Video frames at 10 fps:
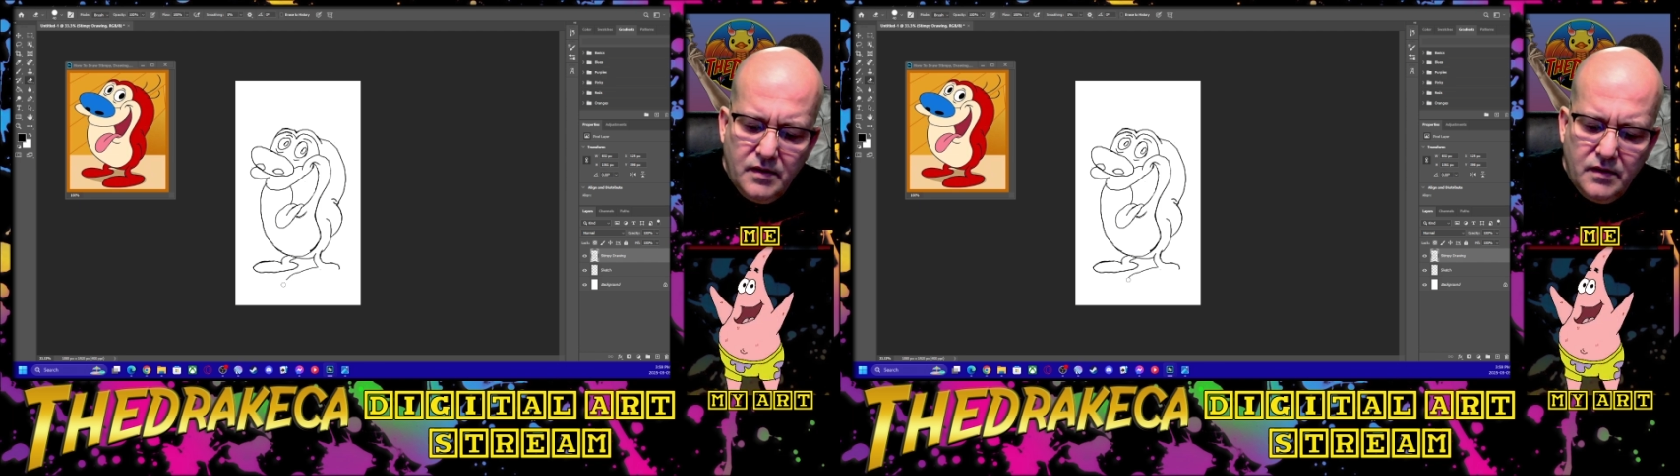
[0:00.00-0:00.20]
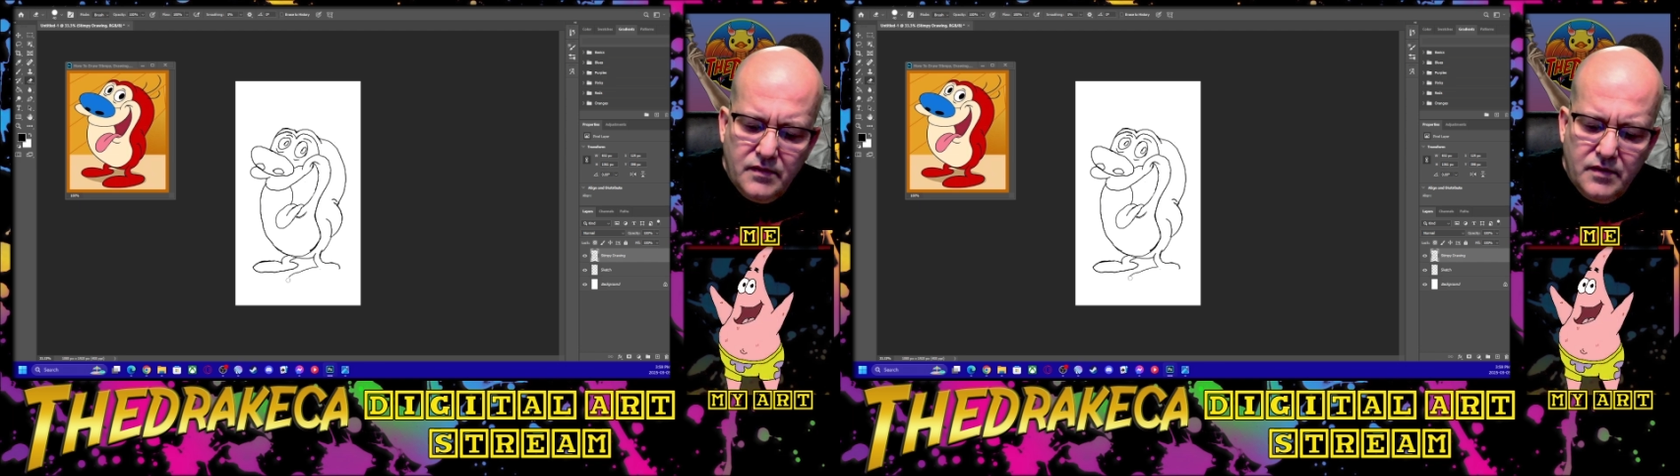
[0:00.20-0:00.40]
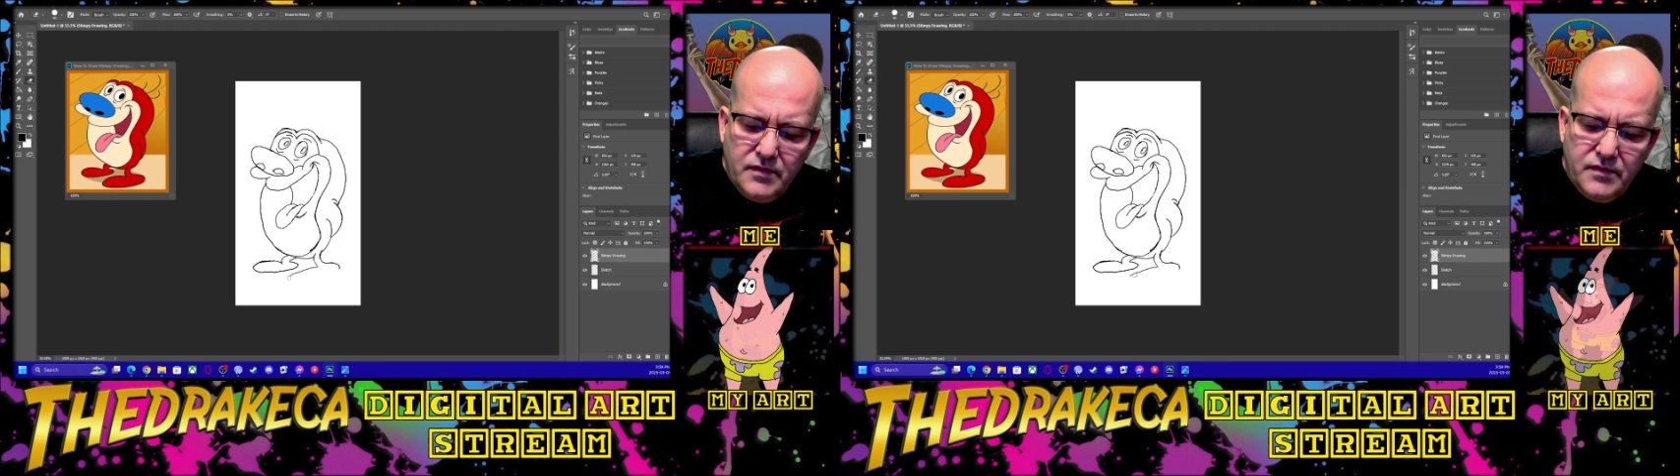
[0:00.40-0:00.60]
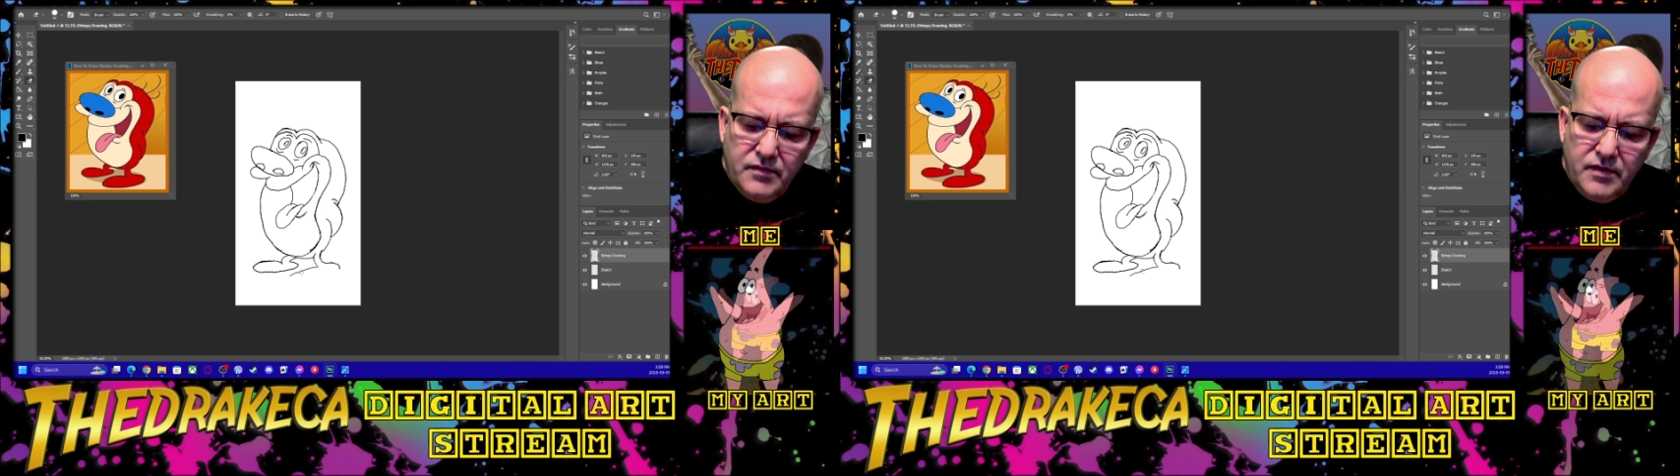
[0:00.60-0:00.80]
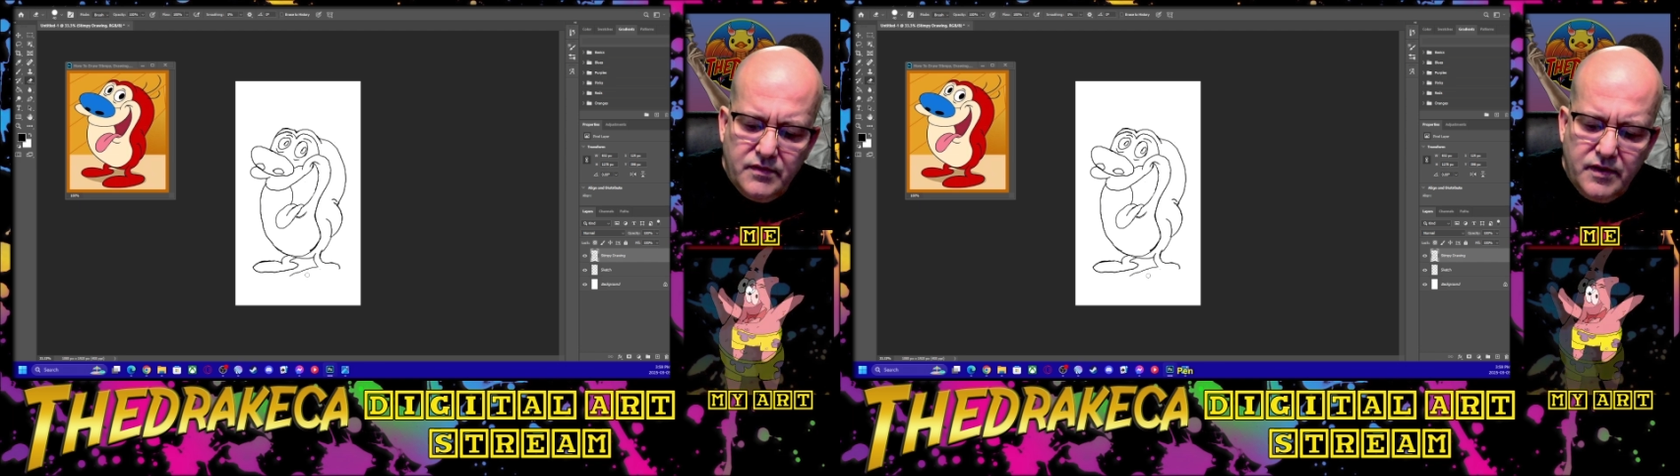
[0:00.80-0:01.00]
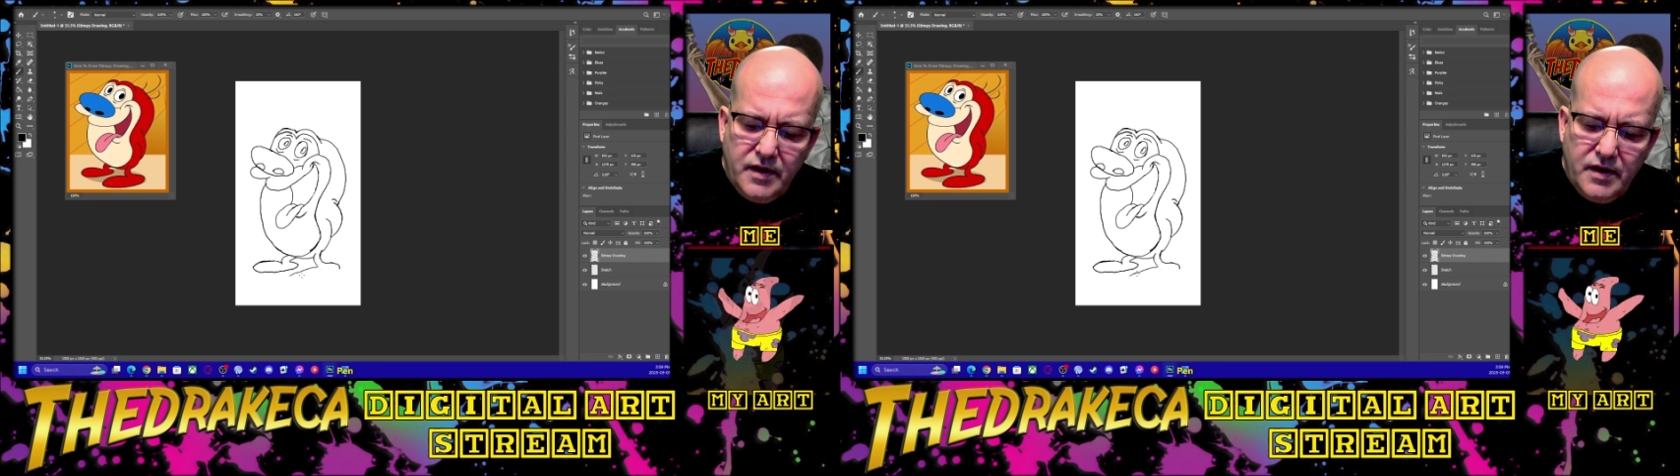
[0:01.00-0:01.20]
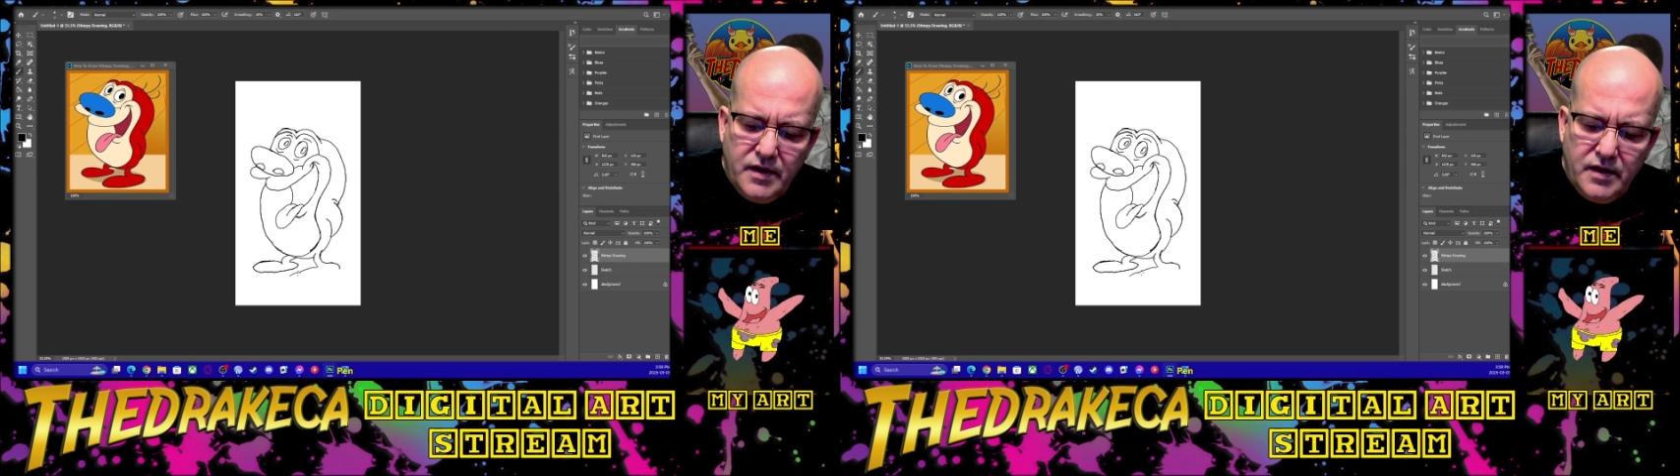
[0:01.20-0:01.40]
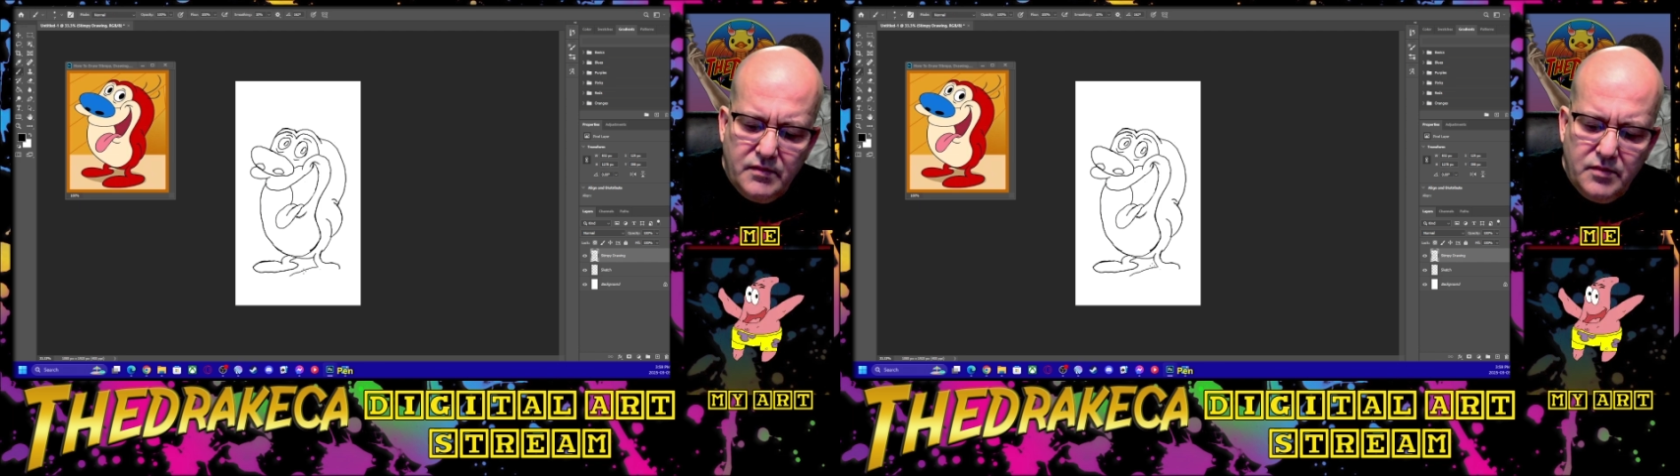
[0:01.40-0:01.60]
So let's erase that
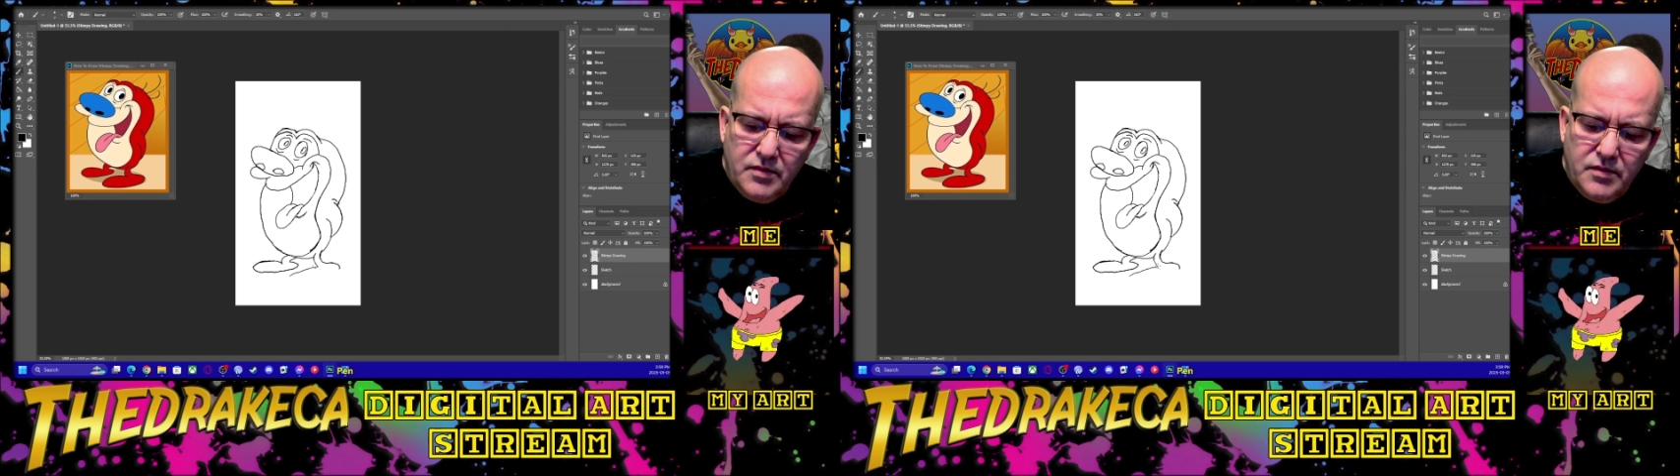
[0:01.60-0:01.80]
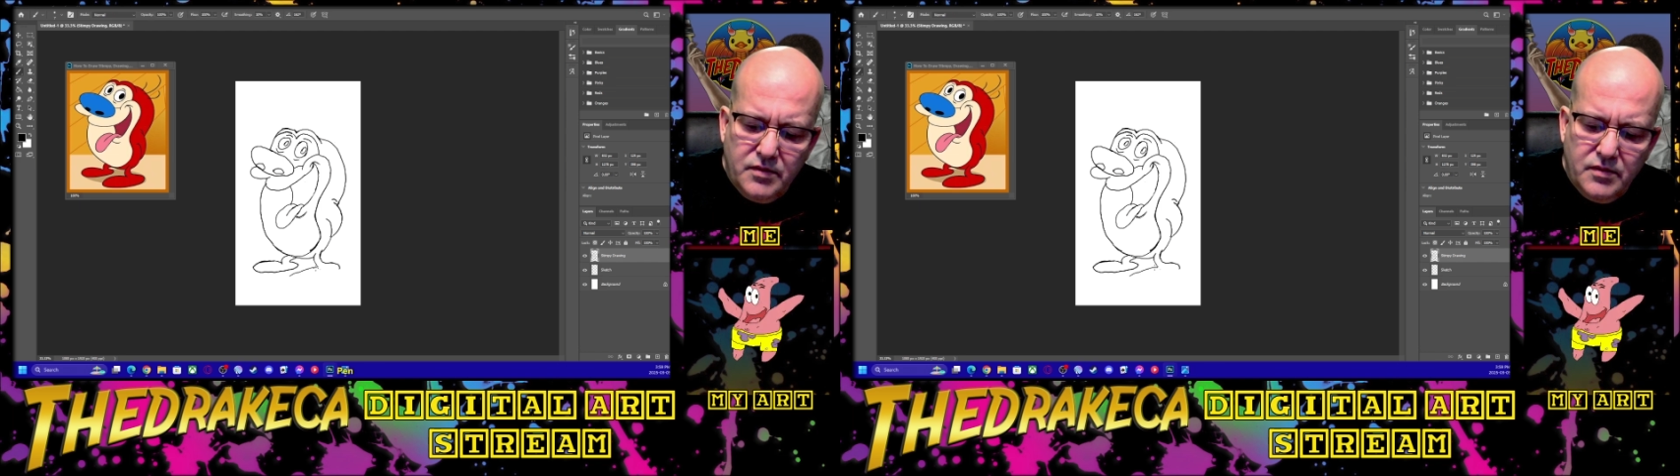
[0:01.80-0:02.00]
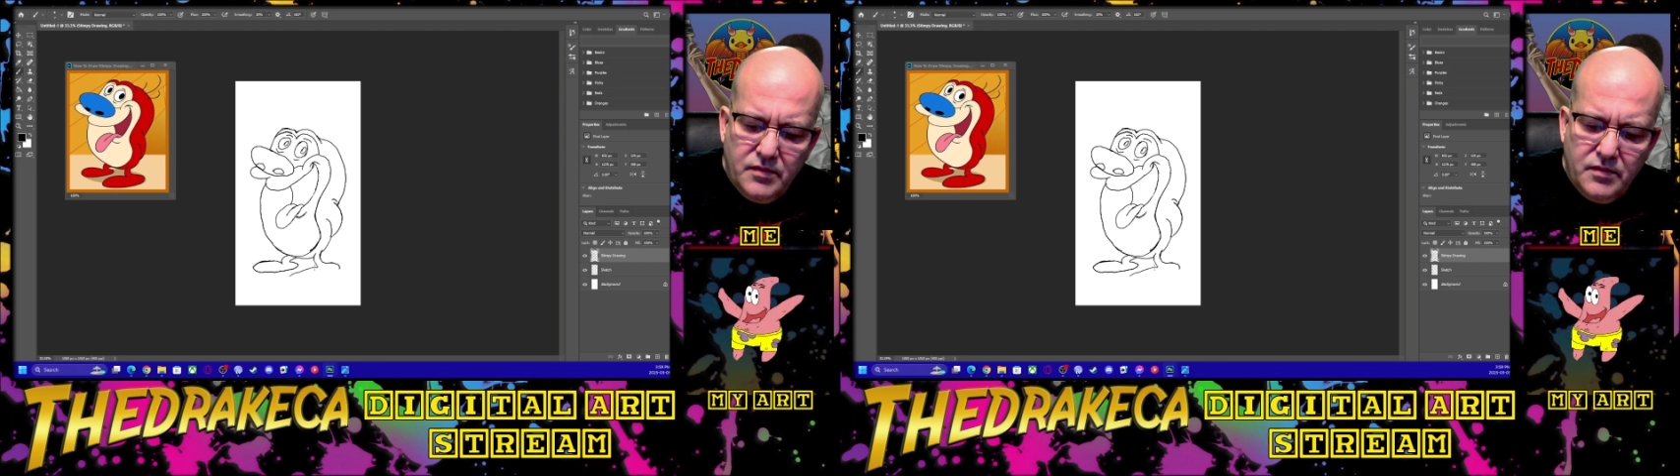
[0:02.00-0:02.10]
and we'll do...